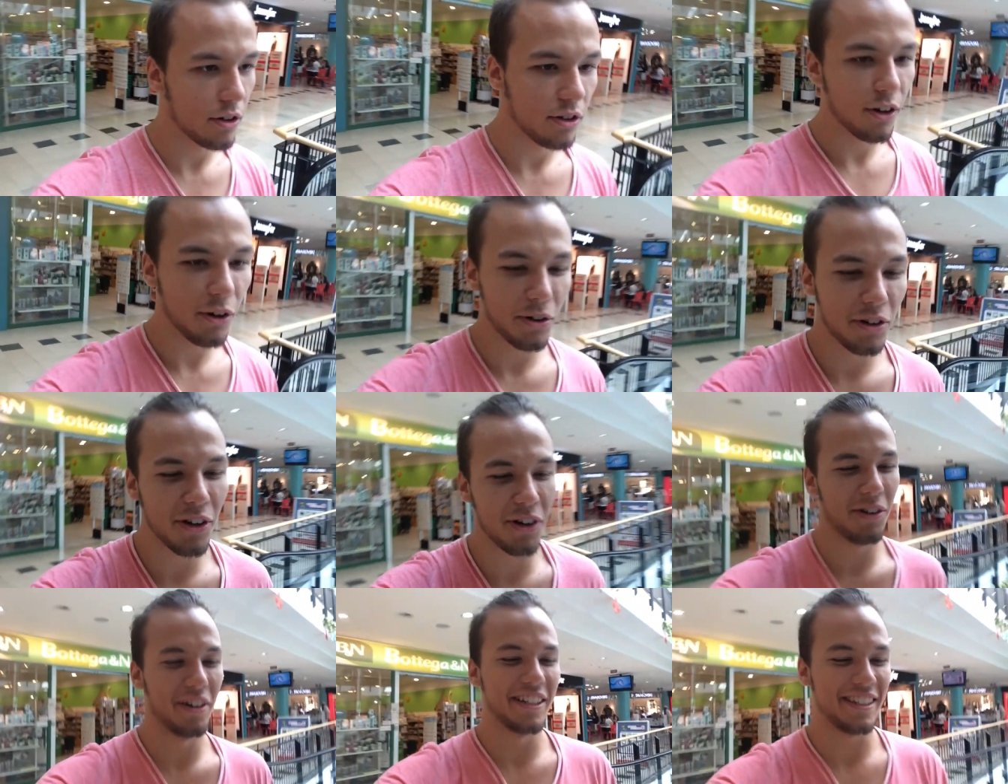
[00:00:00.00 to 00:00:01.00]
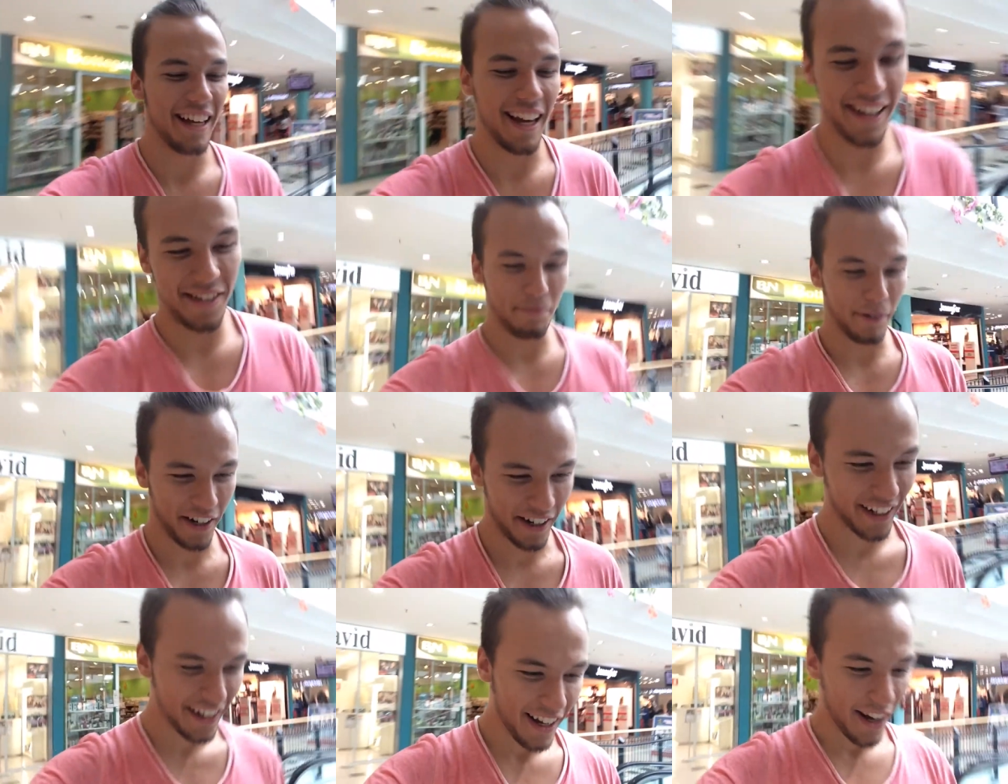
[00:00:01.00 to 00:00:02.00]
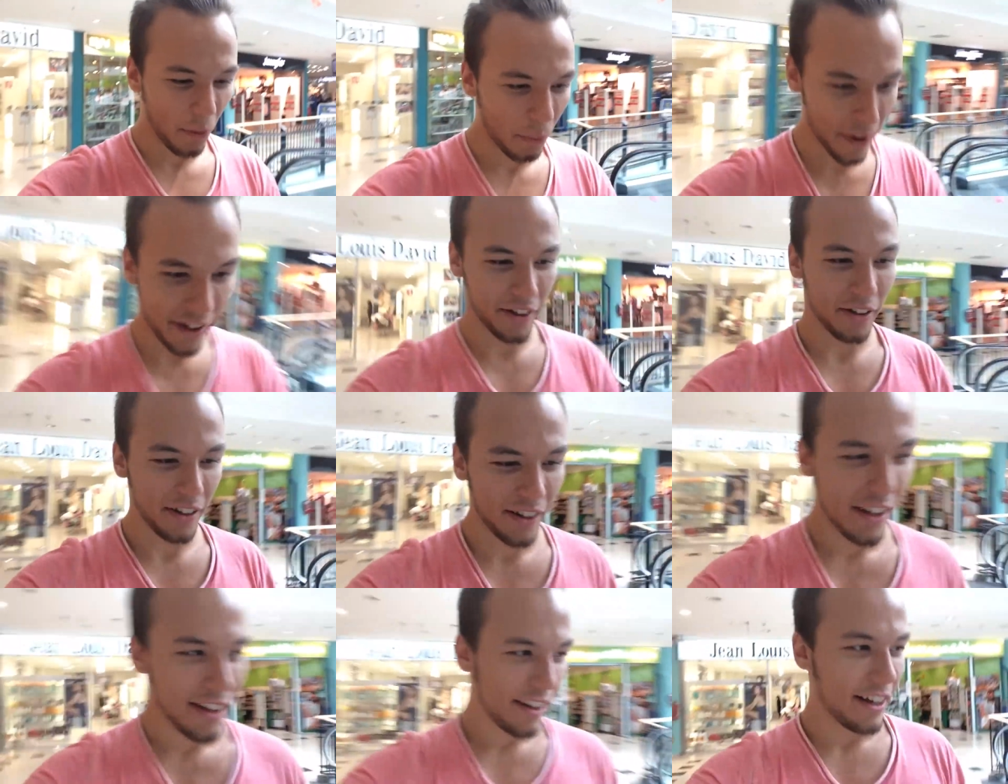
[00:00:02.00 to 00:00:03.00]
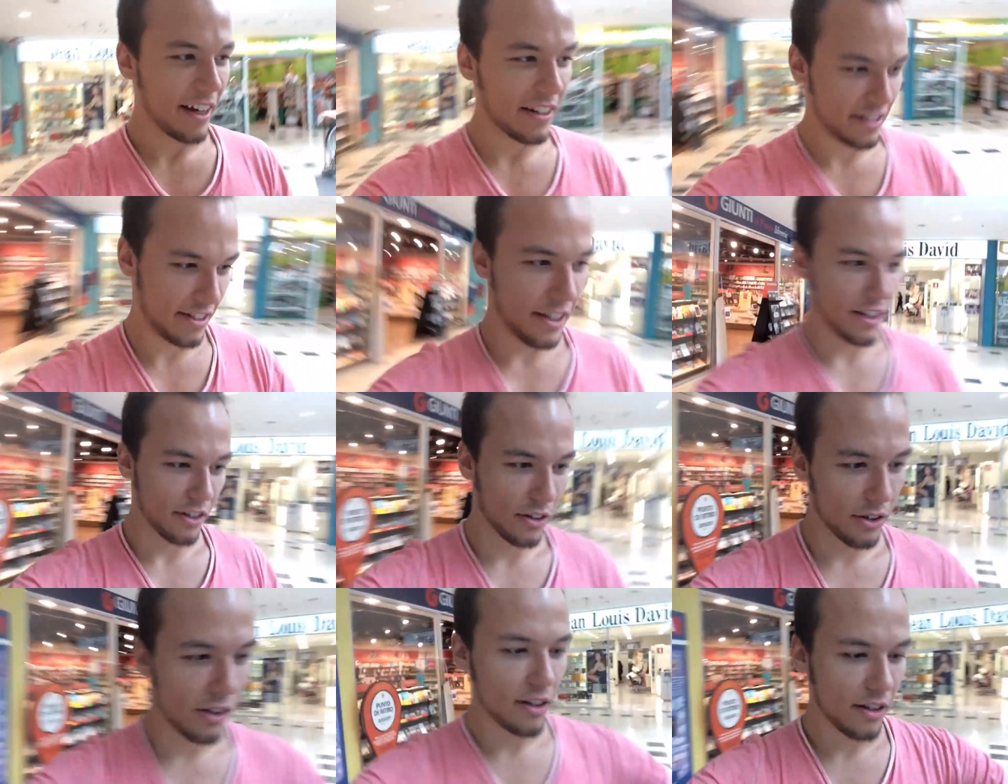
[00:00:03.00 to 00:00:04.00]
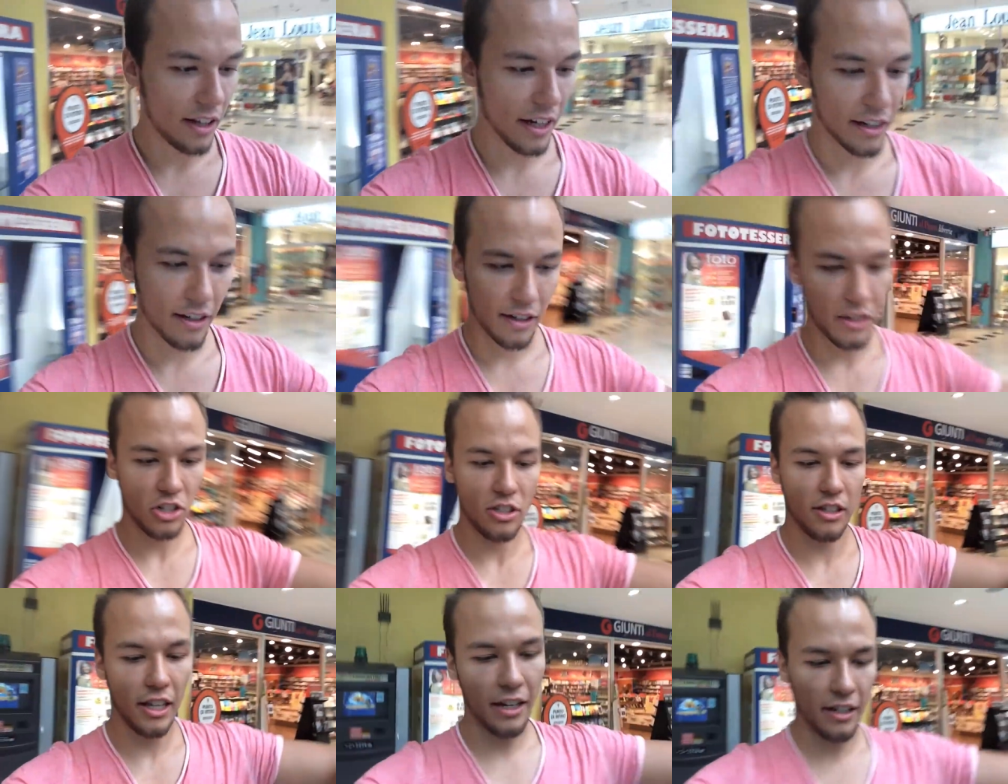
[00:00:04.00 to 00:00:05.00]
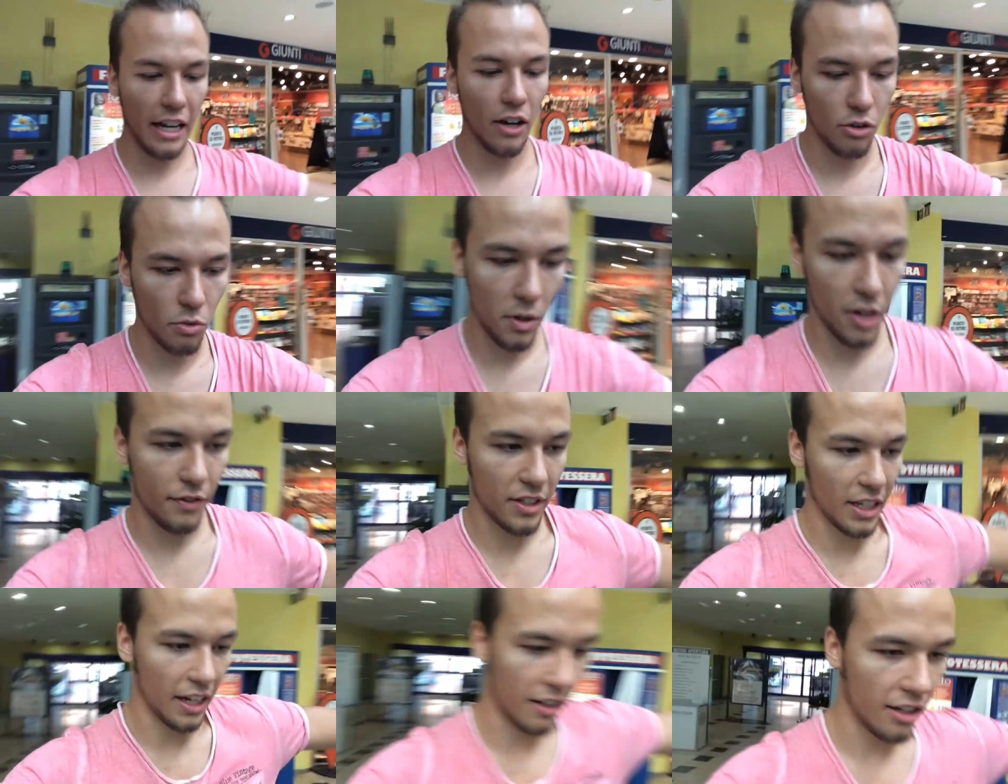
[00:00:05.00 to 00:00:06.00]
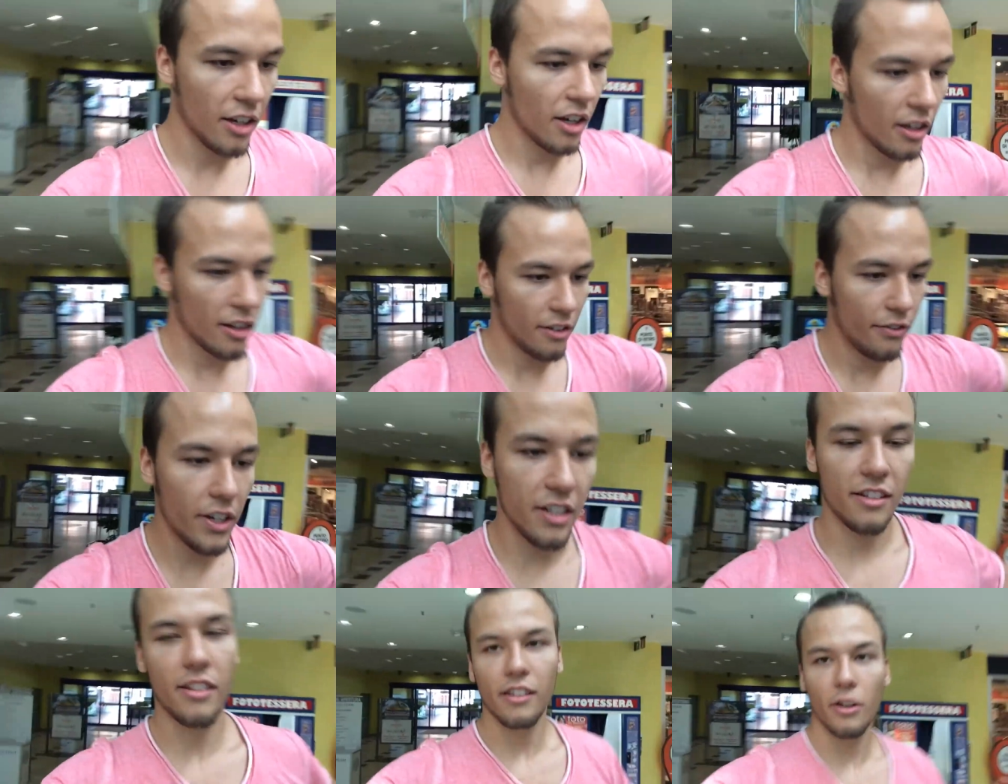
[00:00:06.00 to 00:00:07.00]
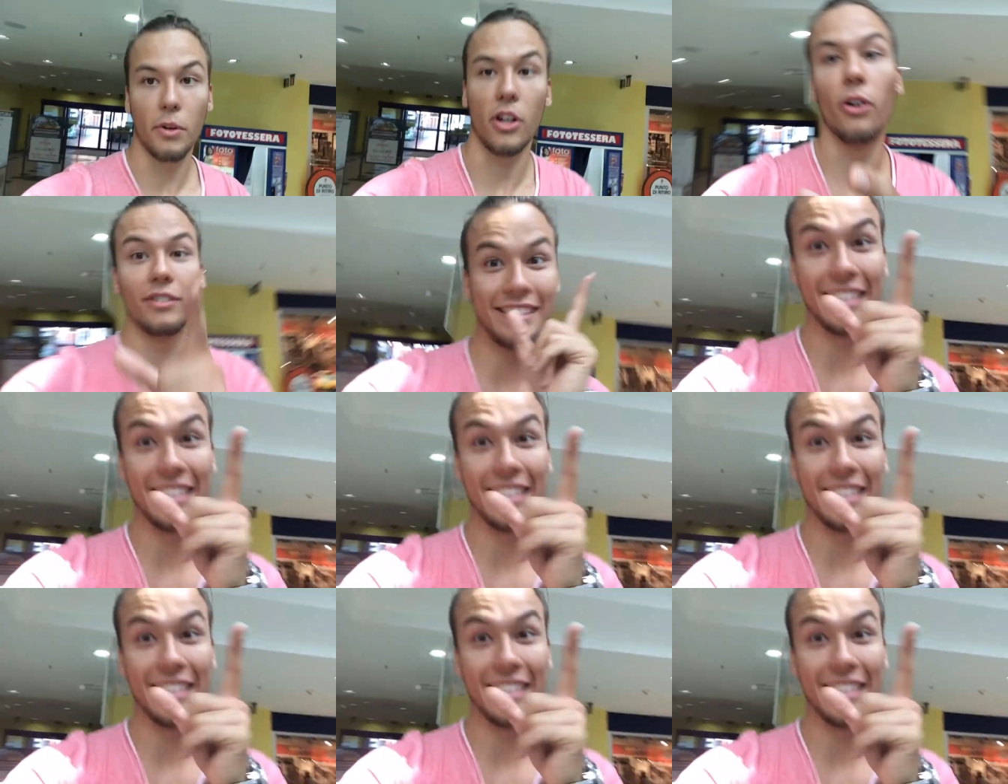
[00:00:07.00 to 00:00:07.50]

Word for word: No, and it's iceberg. A whale had a seal like just laying down on one of his like fins. There we go.